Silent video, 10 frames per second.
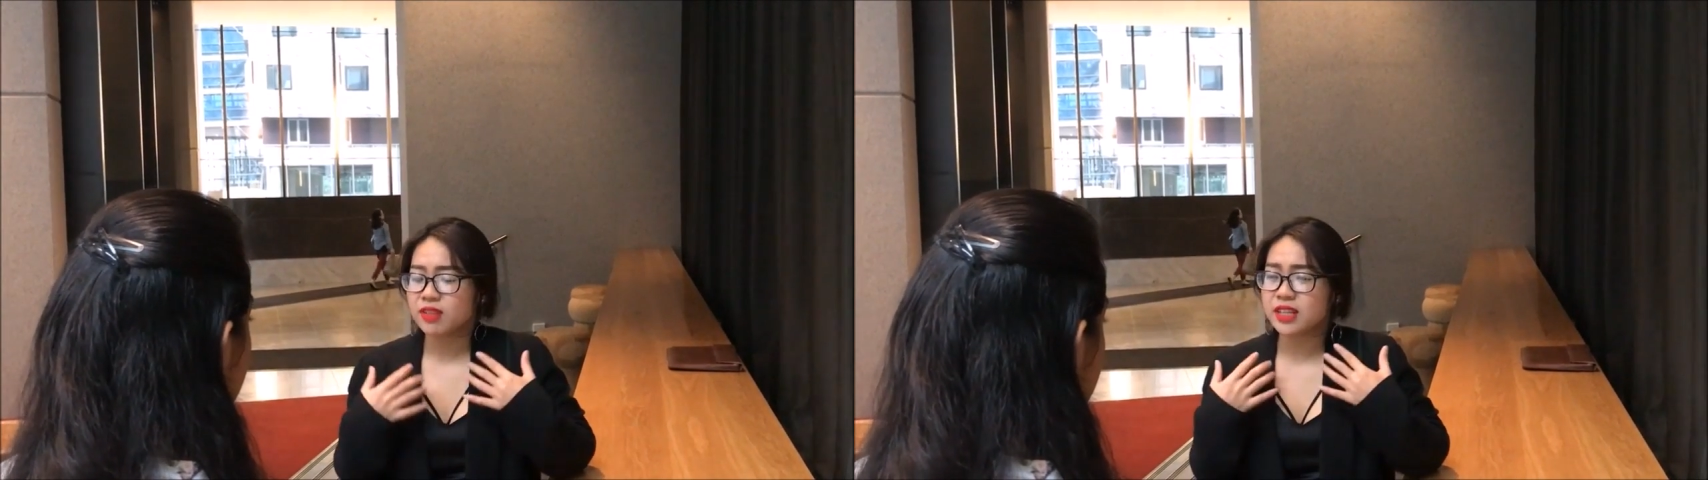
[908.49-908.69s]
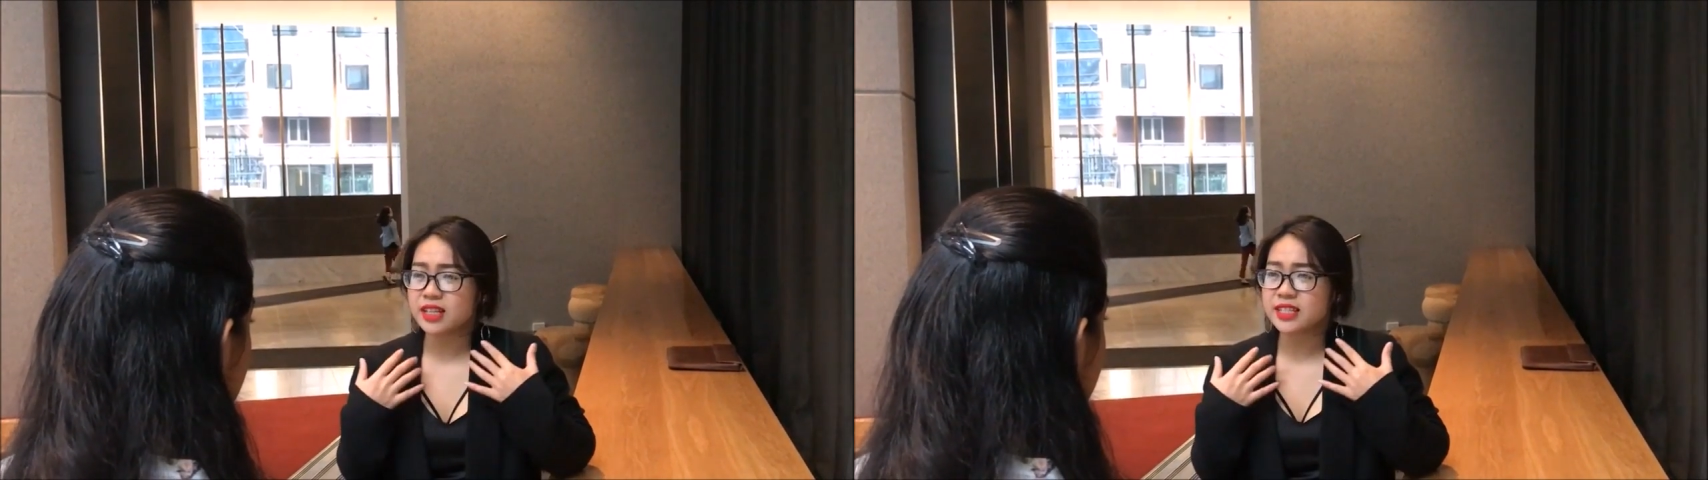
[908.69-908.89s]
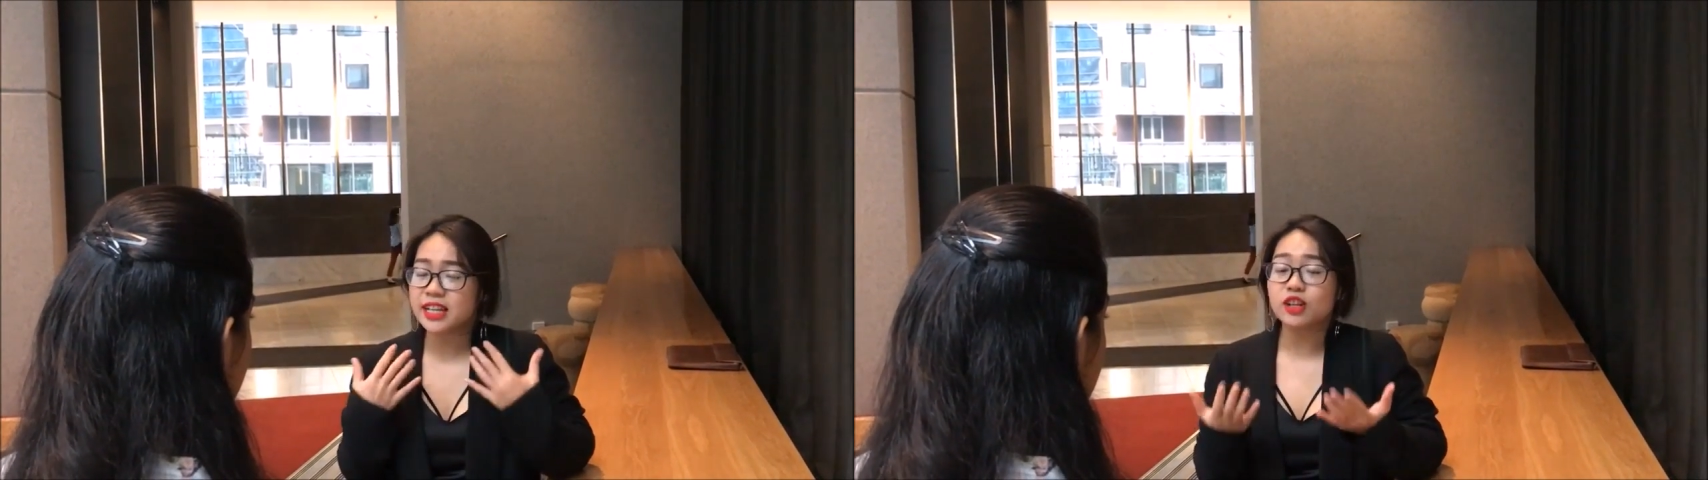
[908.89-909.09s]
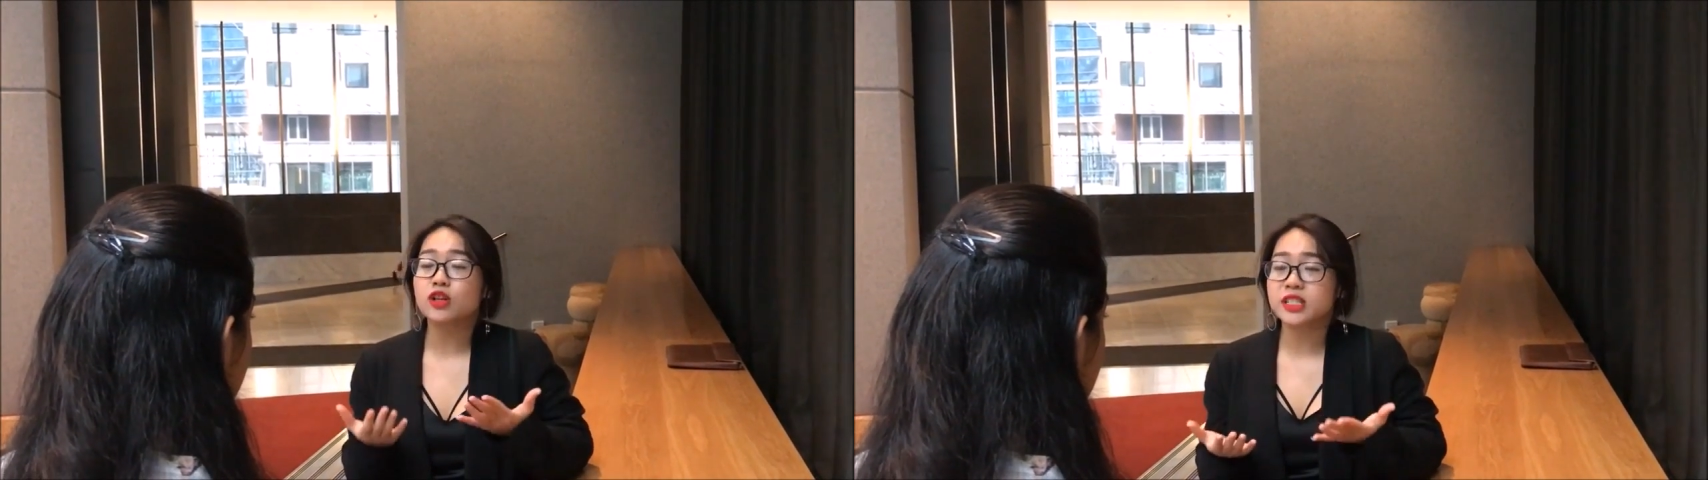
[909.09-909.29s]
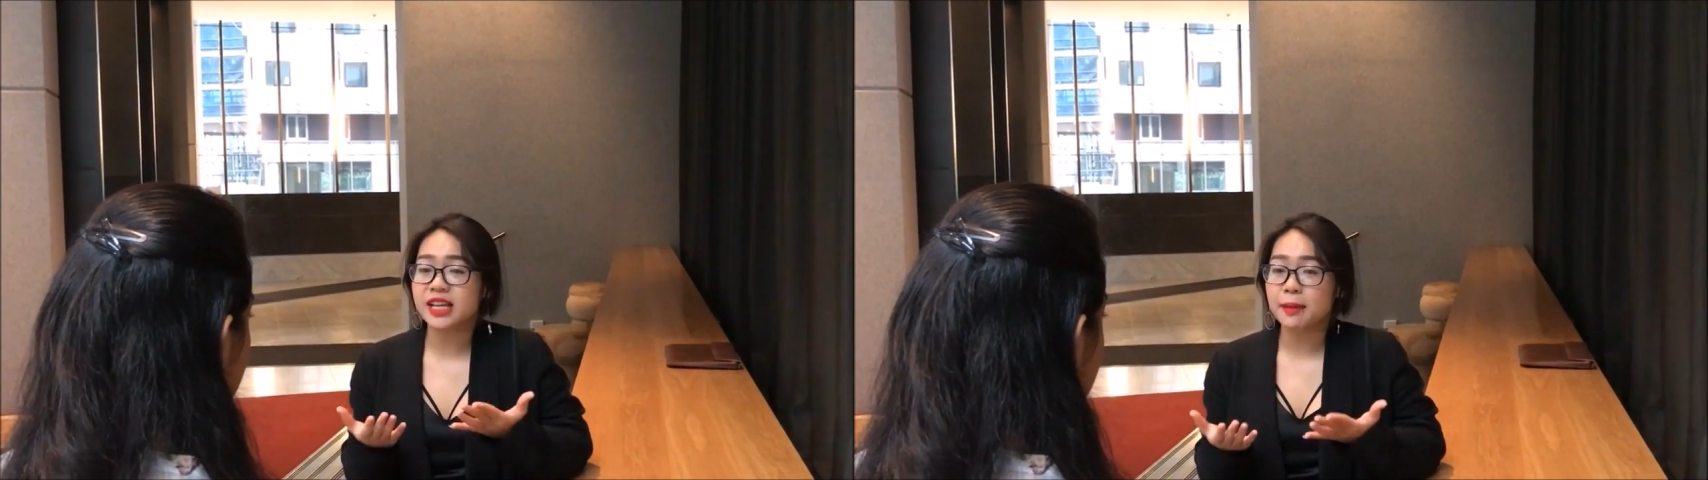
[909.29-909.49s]
the
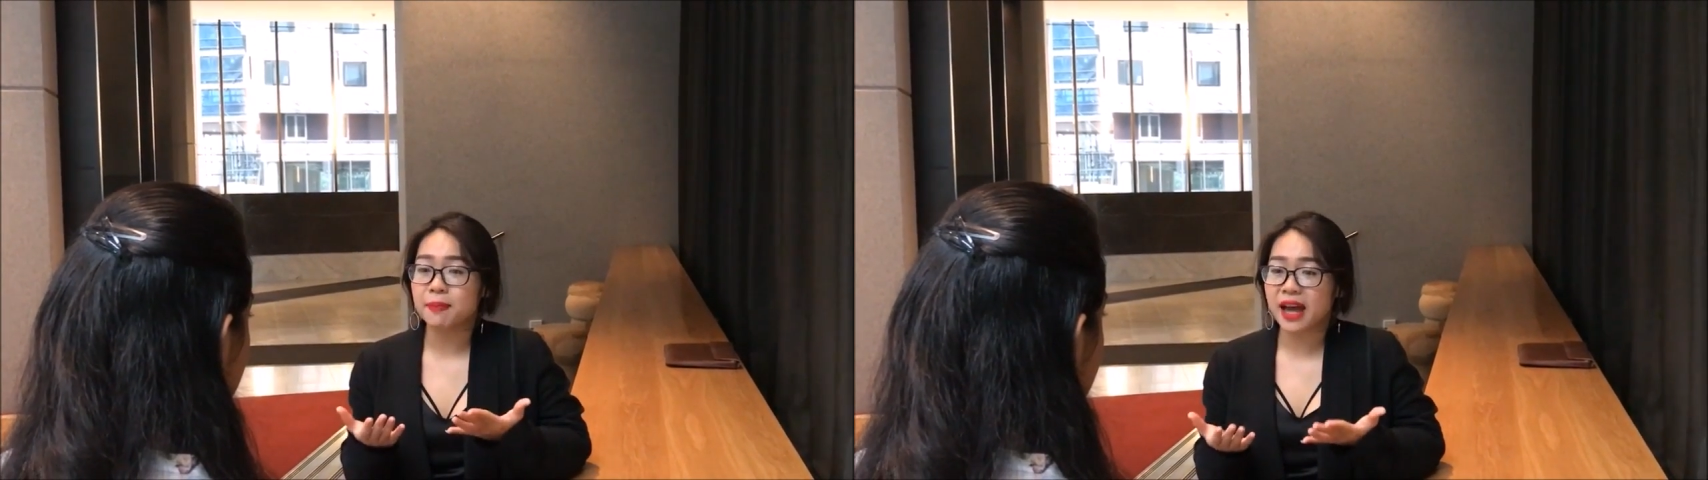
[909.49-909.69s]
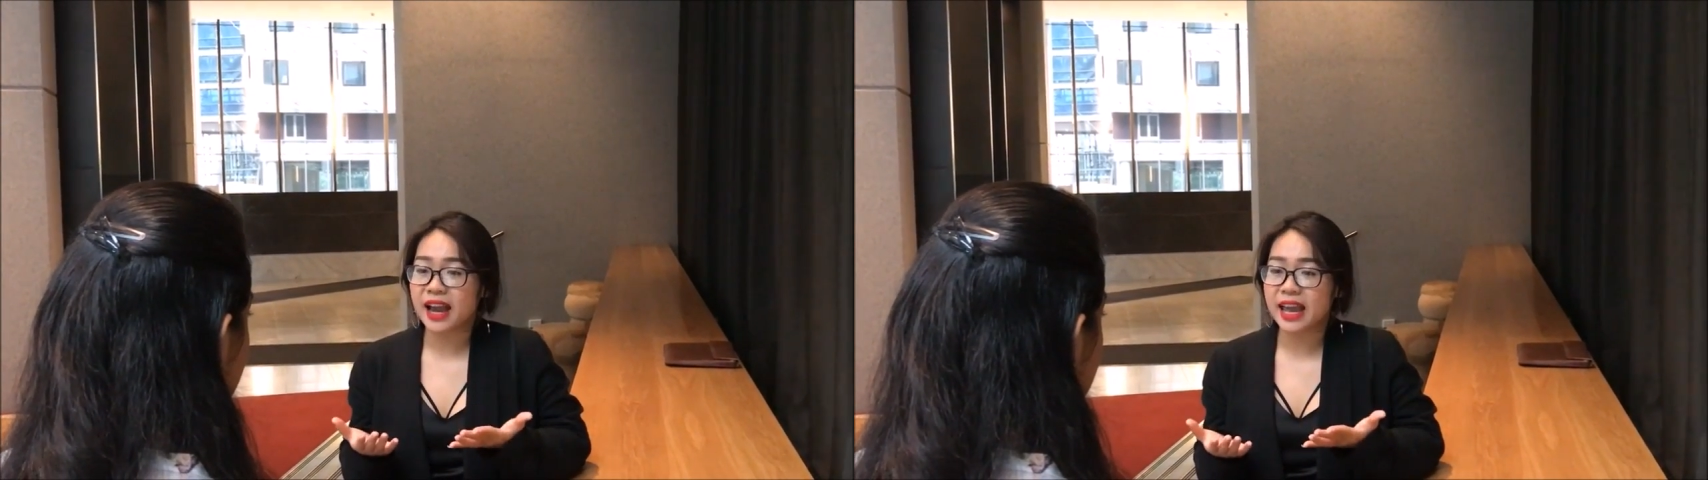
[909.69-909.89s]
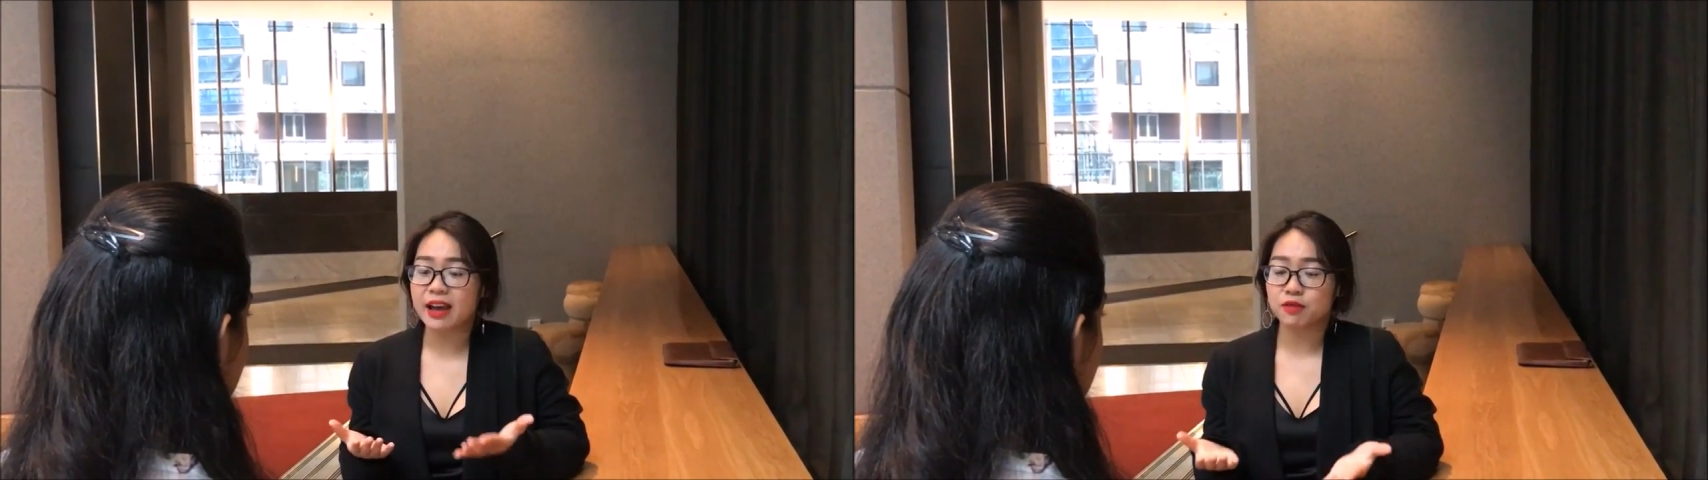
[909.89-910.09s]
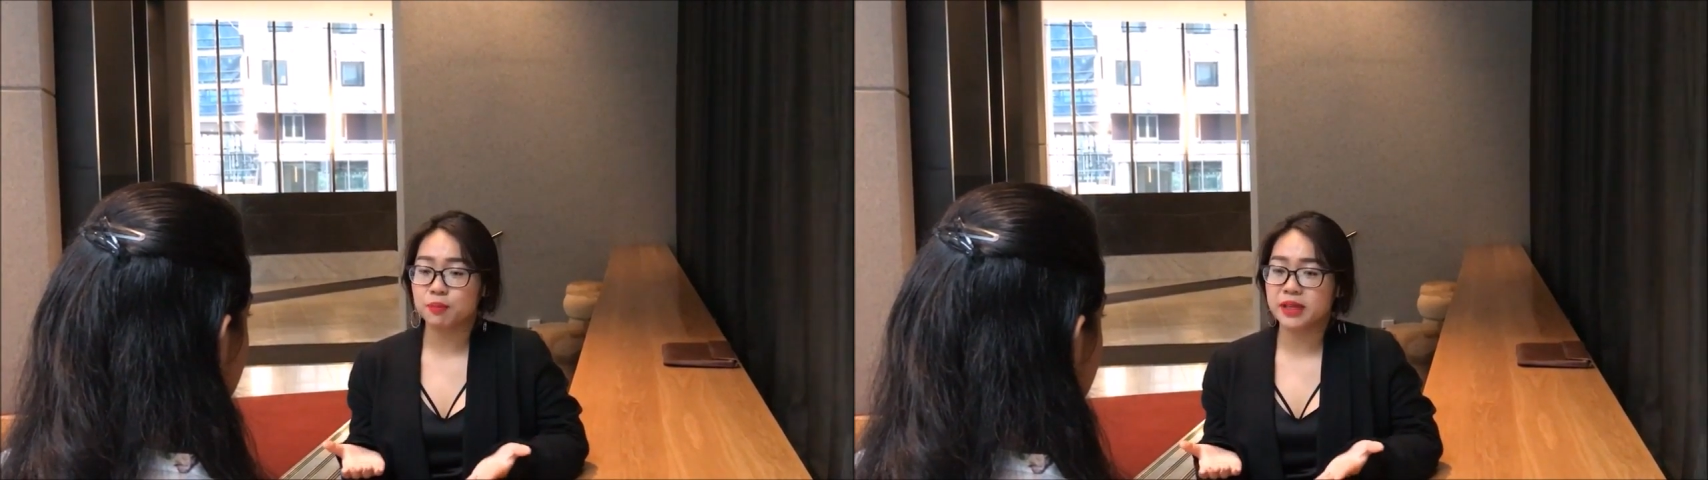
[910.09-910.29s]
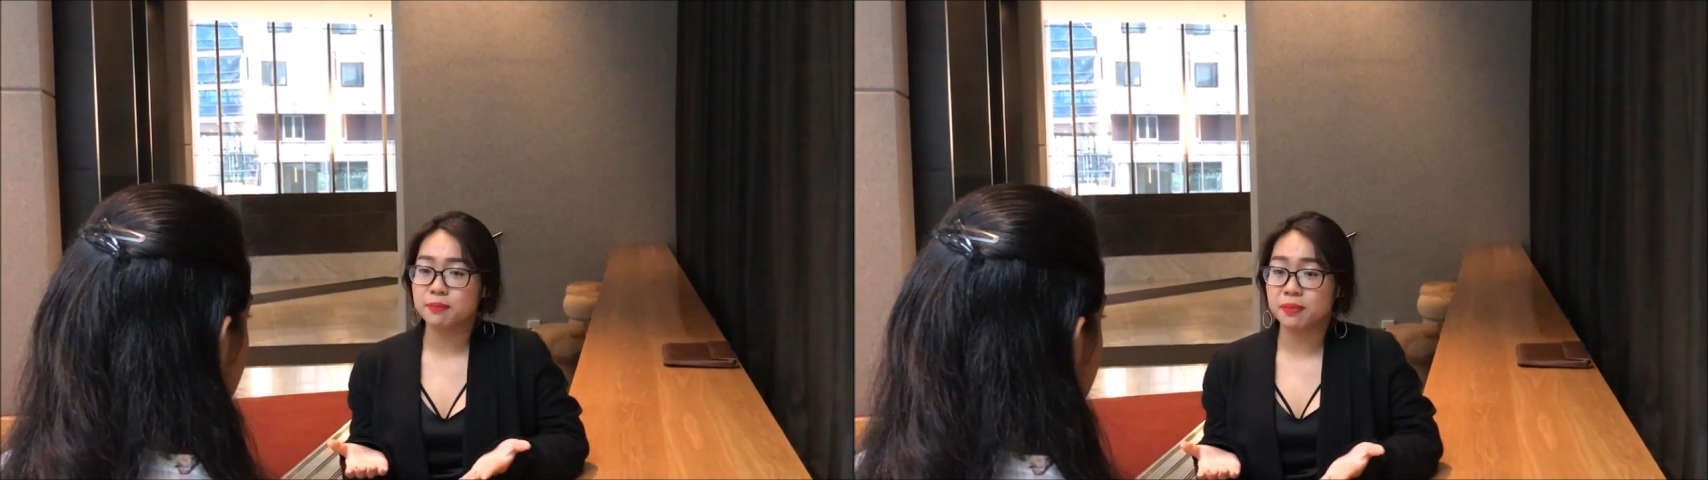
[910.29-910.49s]
technology applied have
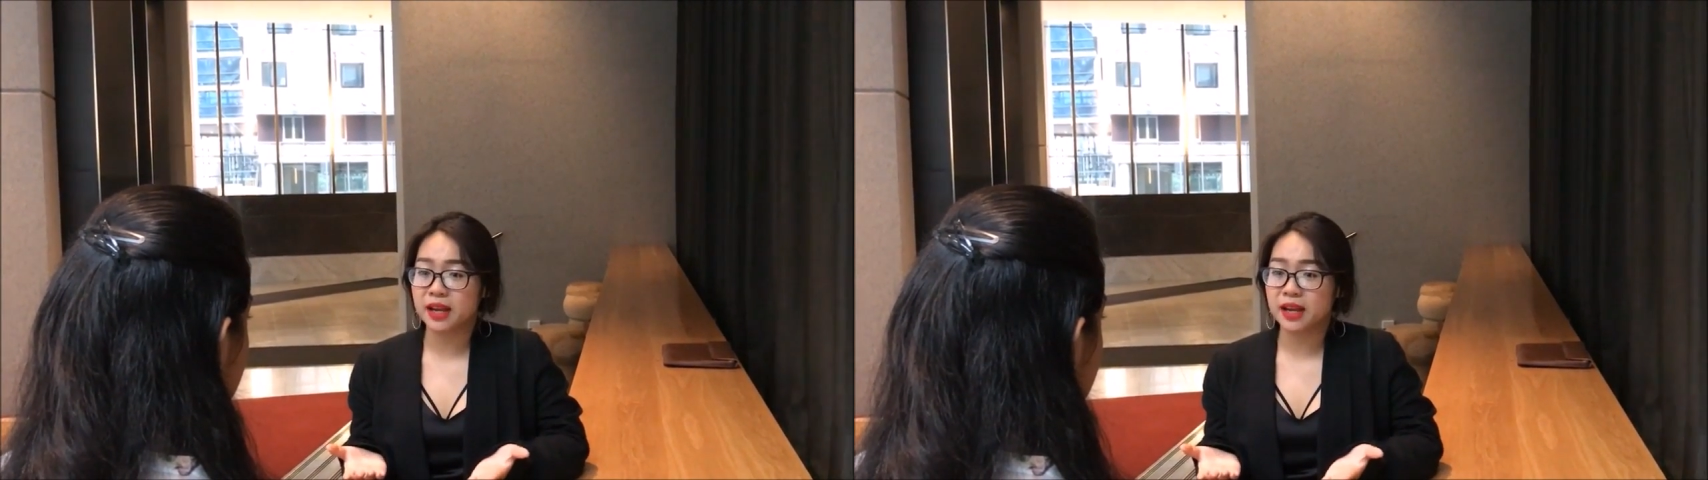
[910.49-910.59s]
been